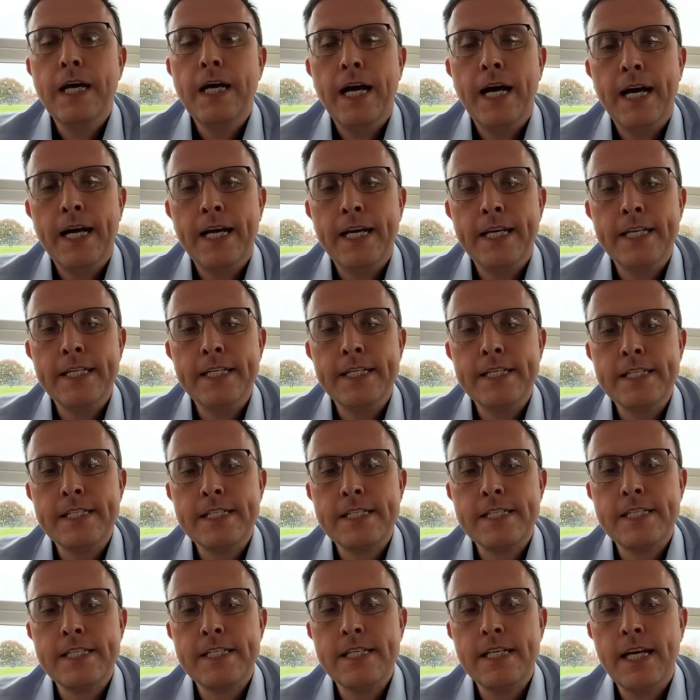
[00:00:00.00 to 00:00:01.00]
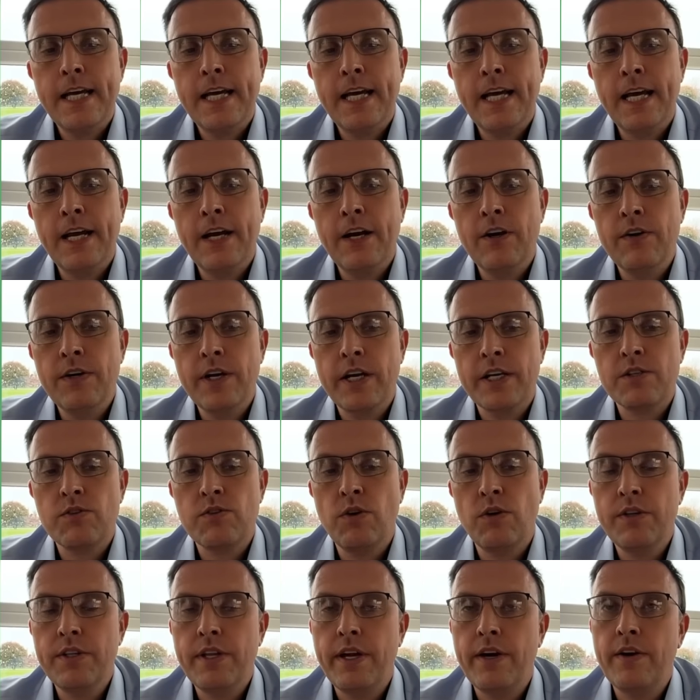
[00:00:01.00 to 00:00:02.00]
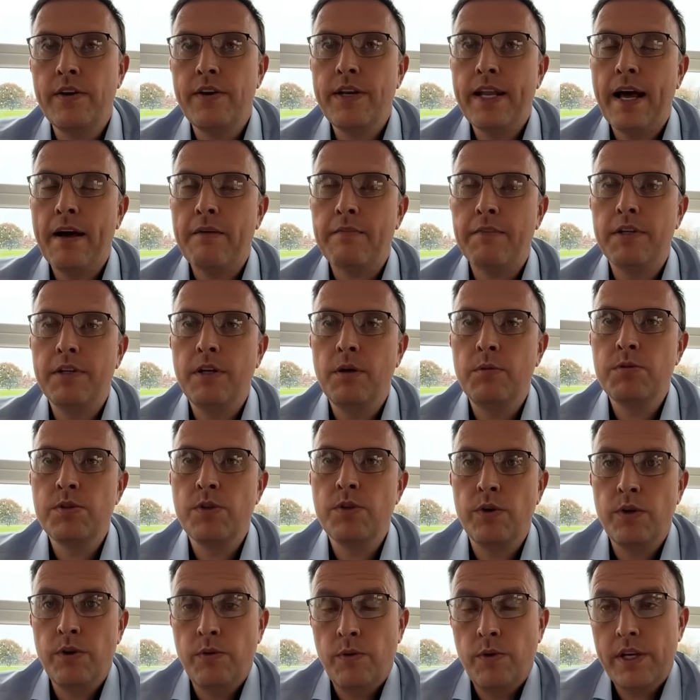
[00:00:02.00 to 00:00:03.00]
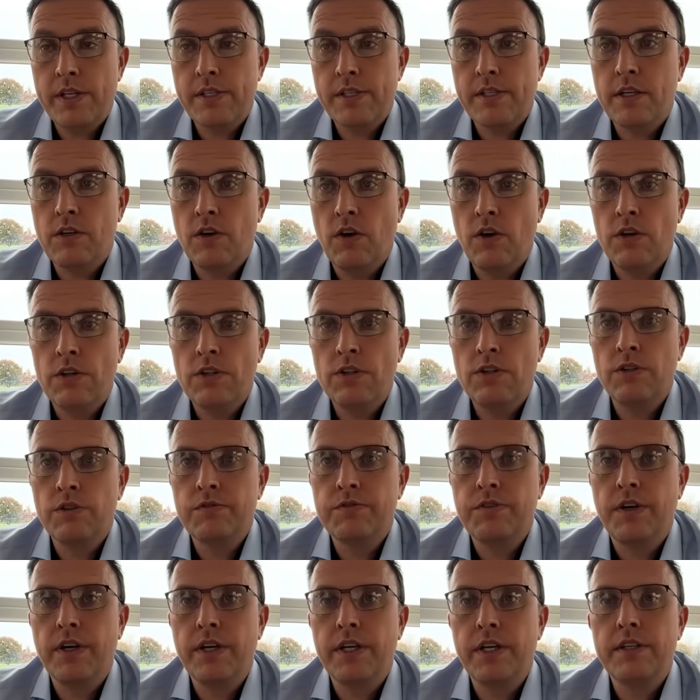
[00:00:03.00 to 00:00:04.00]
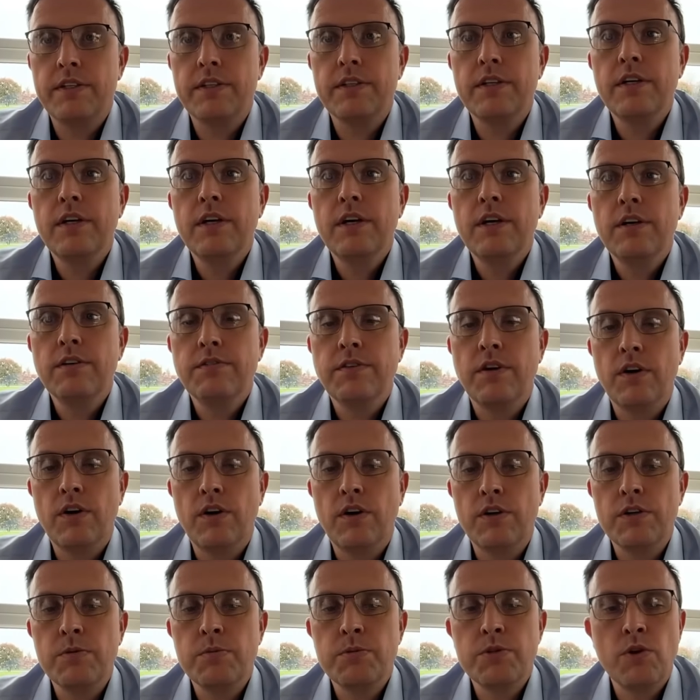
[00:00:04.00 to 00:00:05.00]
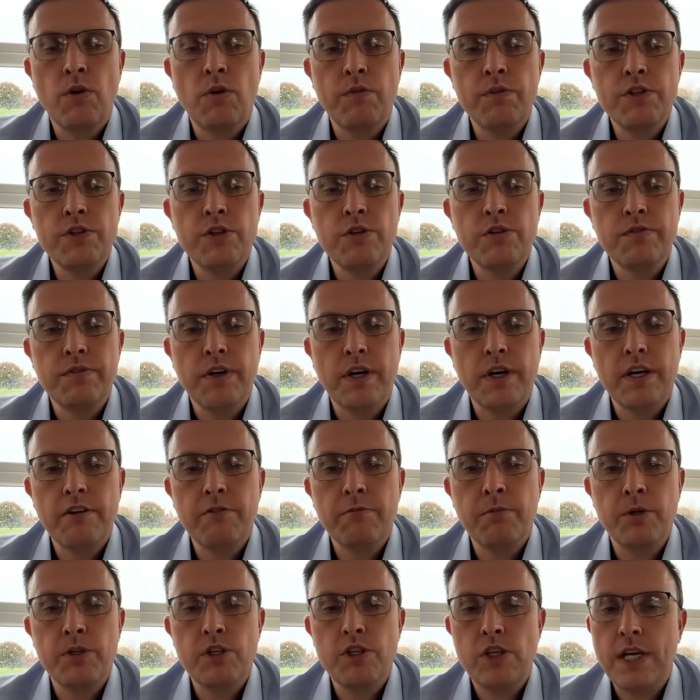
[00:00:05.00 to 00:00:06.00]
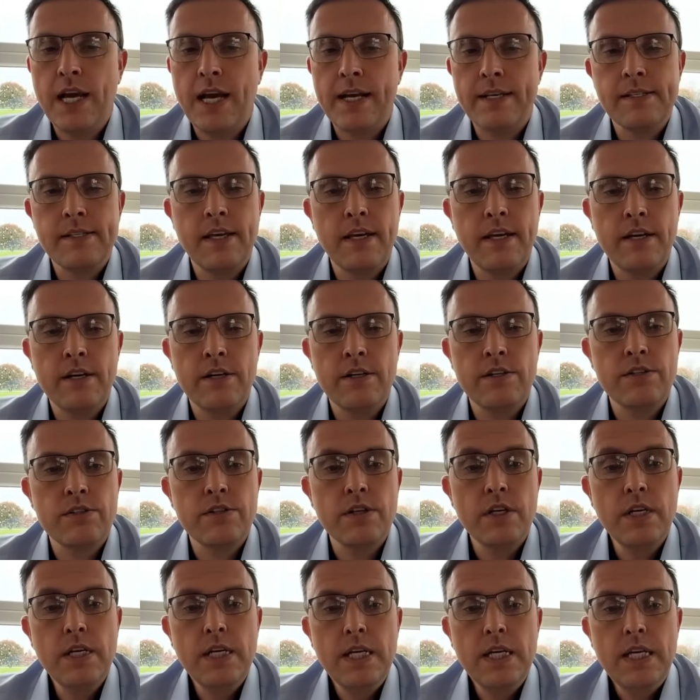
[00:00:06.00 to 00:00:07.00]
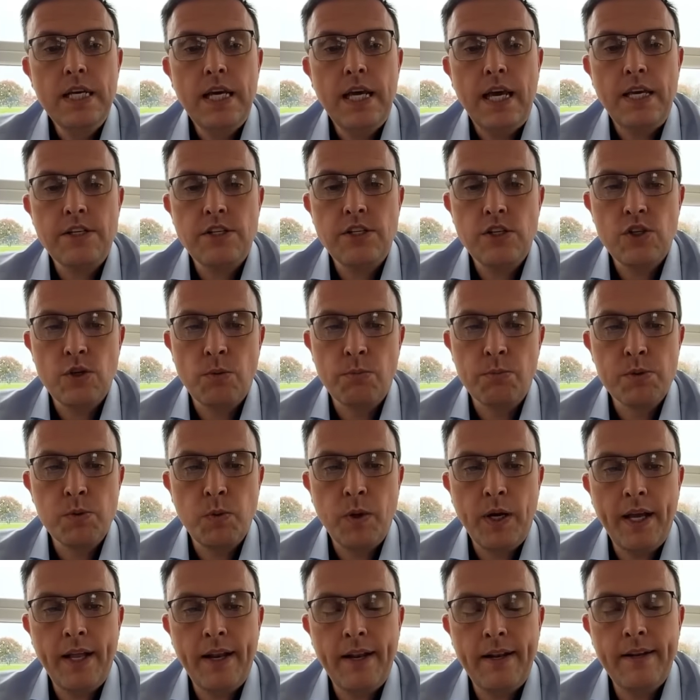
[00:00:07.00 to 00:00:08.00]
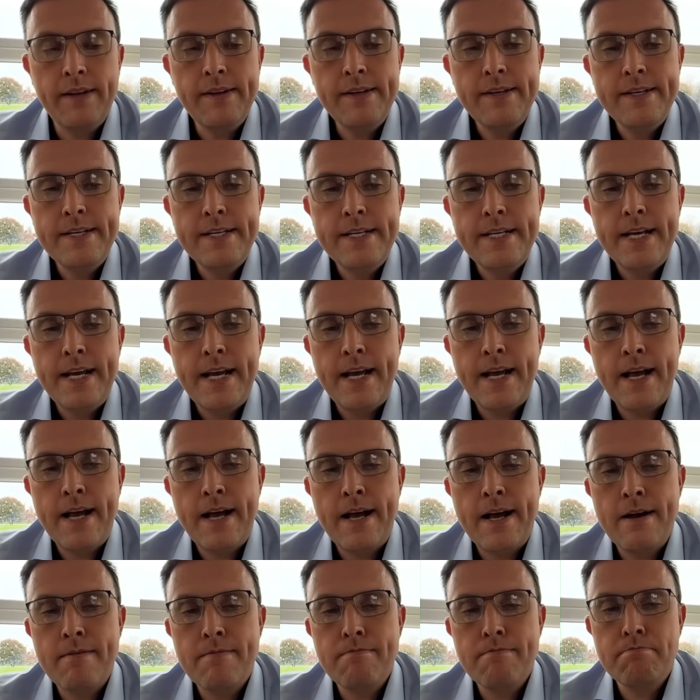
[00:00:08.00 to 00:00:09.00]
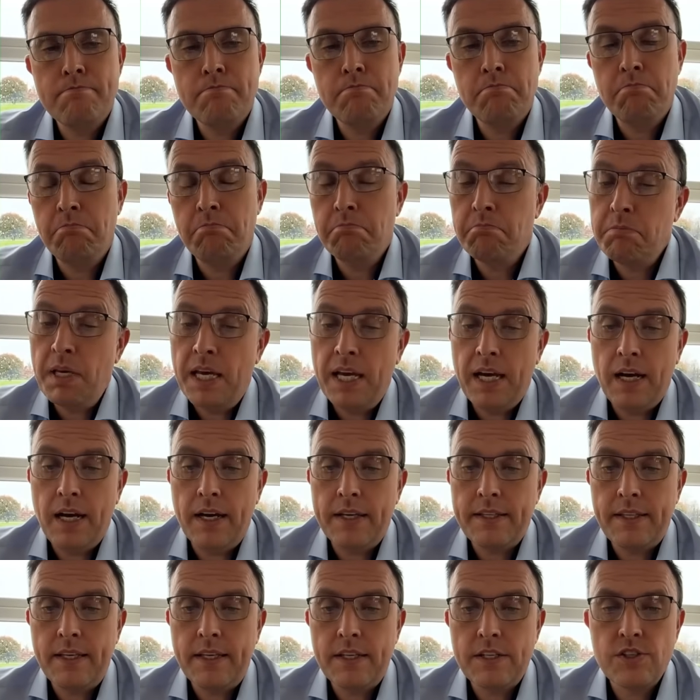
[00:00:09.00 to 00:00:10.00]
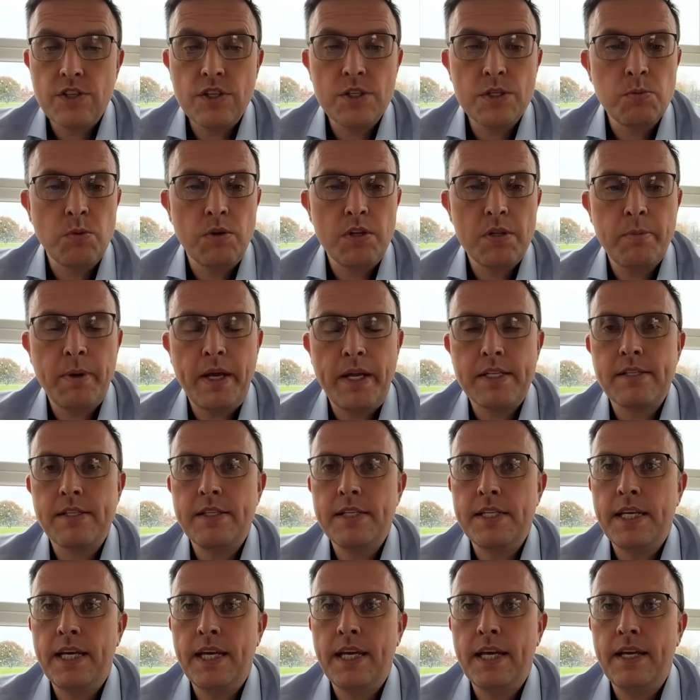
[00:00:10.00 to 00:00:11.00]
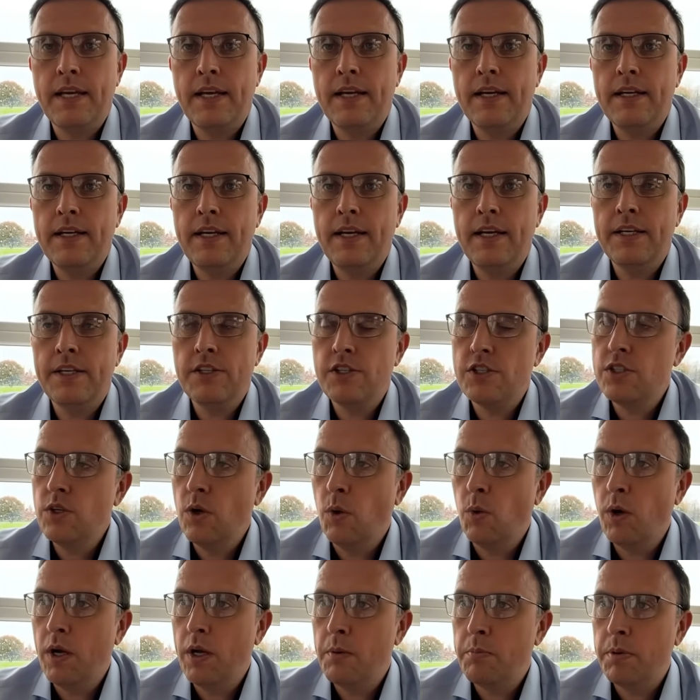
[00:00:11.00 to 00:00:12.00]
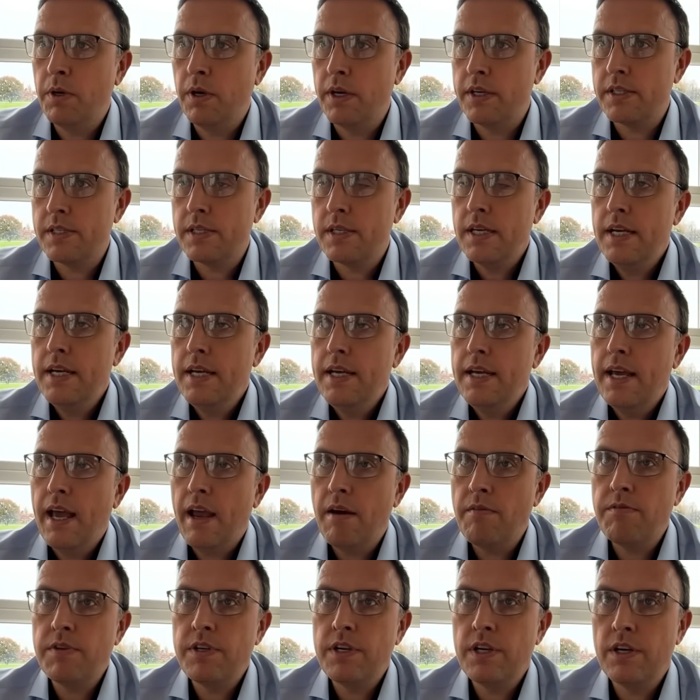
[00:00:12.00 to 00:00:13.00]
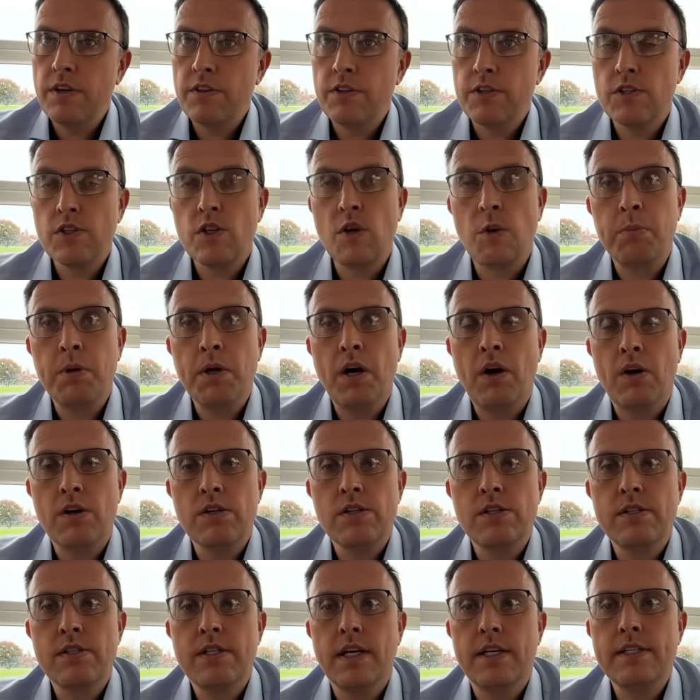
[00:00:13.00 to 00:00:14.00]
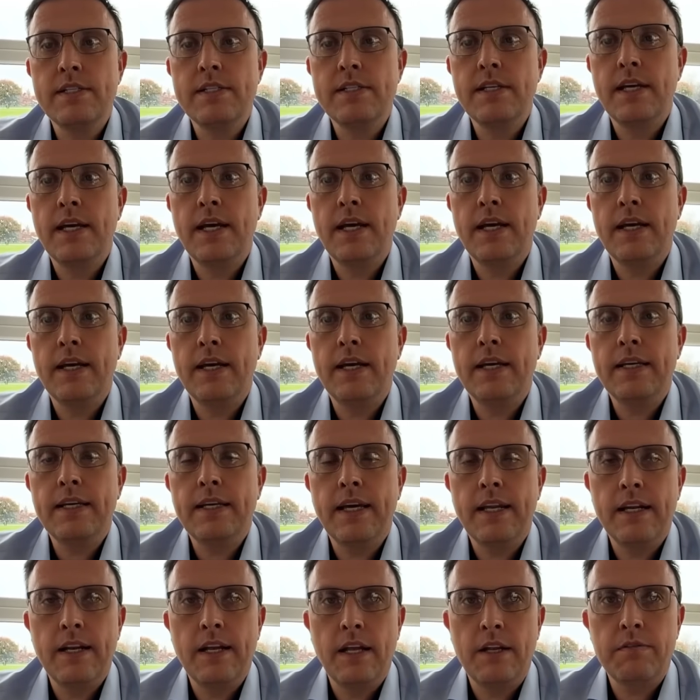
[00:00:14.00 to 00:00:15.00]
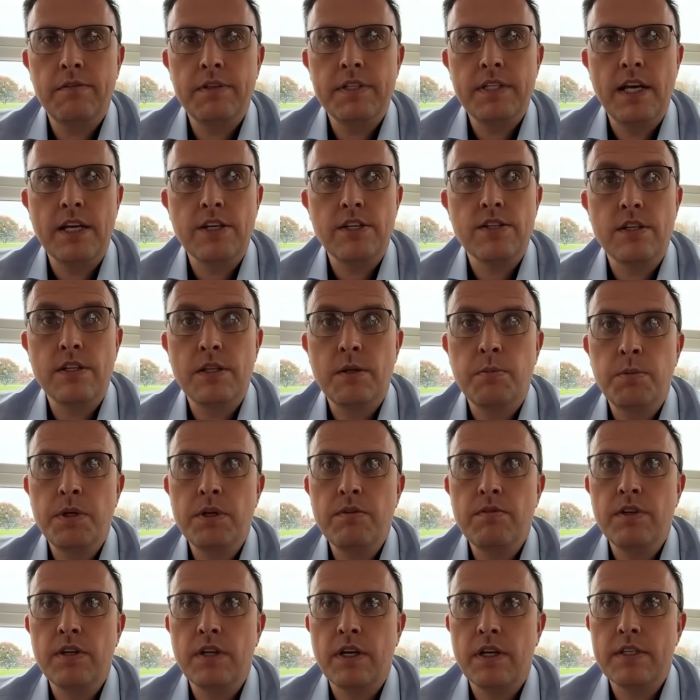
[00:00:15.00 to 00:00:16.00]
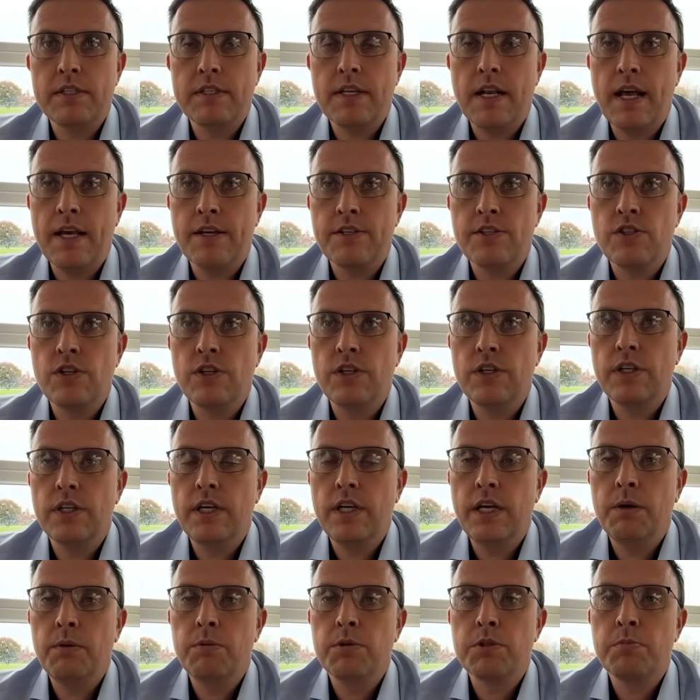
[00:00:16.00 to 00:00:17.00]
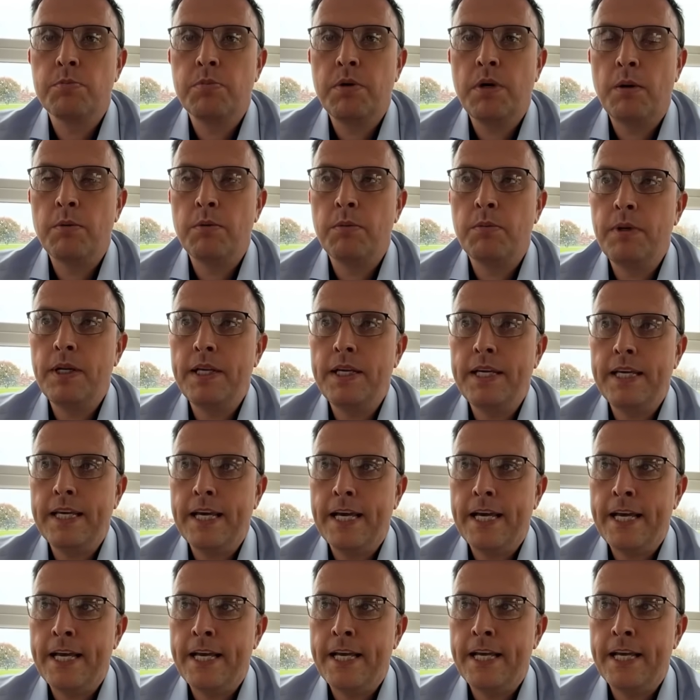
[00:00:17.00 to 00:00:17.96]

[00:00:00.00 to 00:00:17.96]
And her next run there in Nagle, the next that Gordon could find for her, it was over 2.5, but she has gears. She jumps well. Yeah, I think she's one of the best of the day. She's no wild price. Every year there's a couple of horses that get a lot of attention at the preview nights. Last year it was probably